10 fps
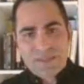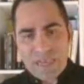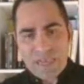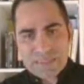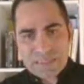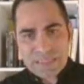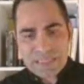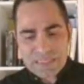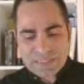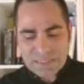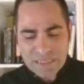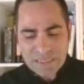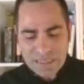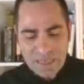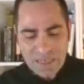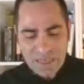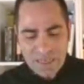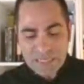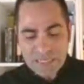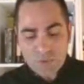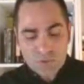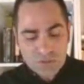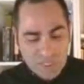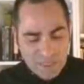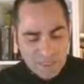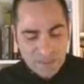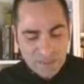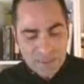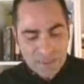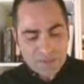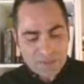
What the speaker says: dynasties, Zhang Jing,